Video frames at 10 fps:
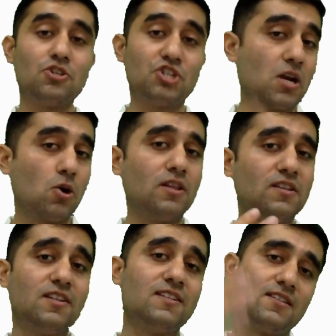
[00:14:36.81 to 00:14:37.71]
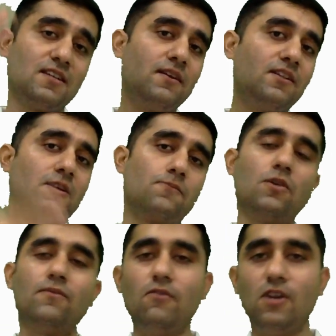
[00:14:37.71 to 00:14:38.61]
You can check out all these reasons in the
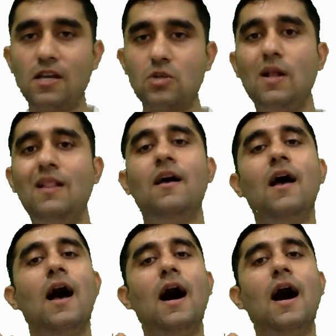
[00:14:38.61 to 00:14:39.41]
description of the video as well.